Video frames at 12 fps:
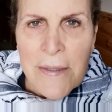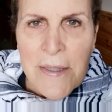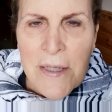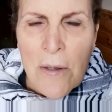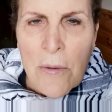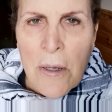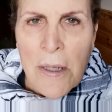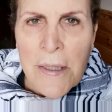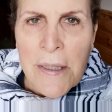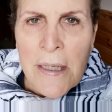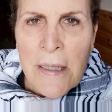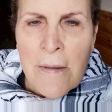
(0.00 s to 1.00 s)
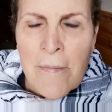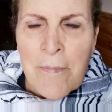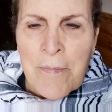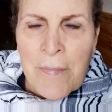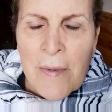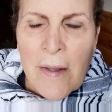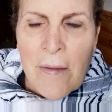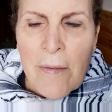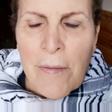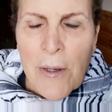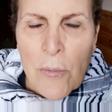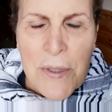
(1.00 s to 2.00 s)
so on.
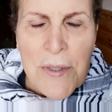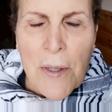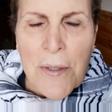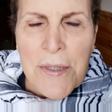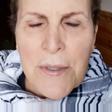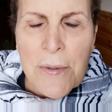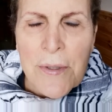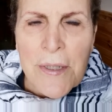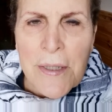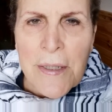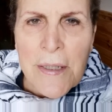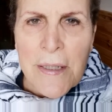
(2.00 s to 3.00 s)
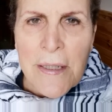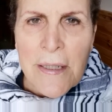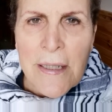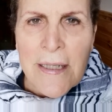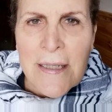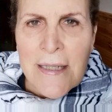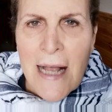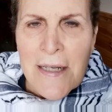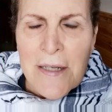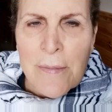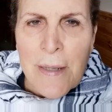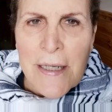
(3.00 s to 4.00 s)
There was also the
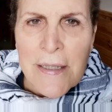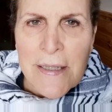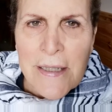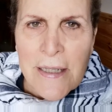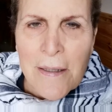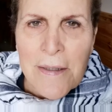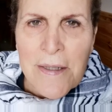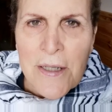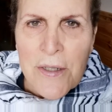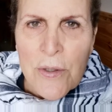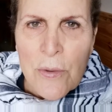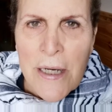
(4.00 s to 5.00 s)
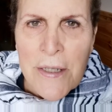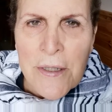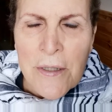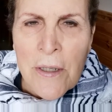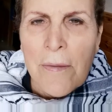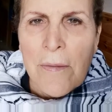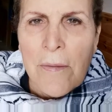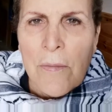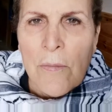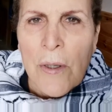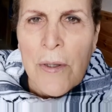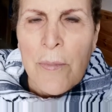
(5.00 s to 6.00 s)
exacerbating situation
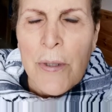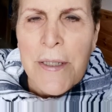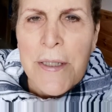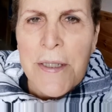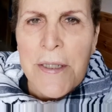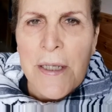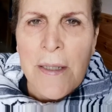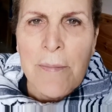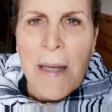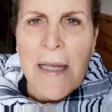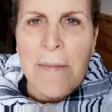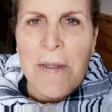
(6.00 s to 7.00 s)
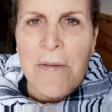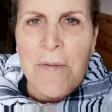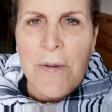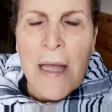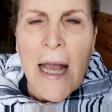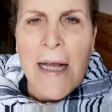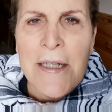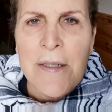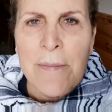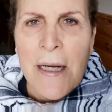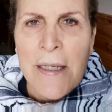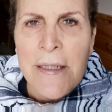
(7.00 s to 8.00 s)
where the British, in payment for the
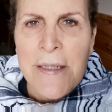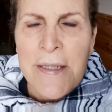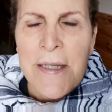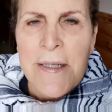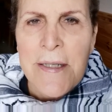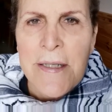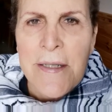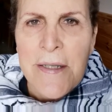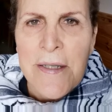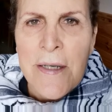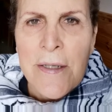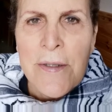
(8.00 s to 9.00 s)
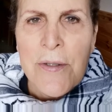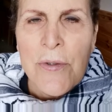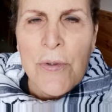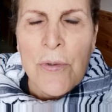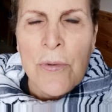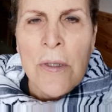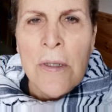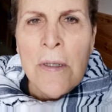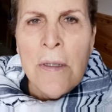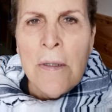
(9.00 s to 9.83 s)
Hashemite assistance to